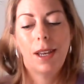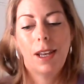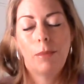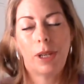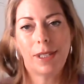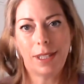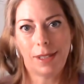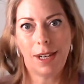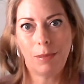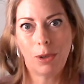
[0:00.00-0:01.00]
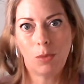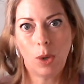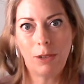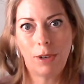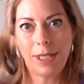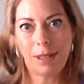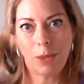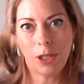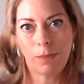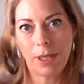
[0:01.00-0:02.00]
because that's the number one reason
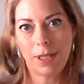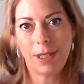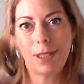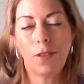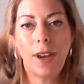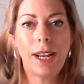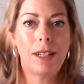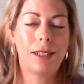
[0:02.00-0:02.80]
most businesses fail,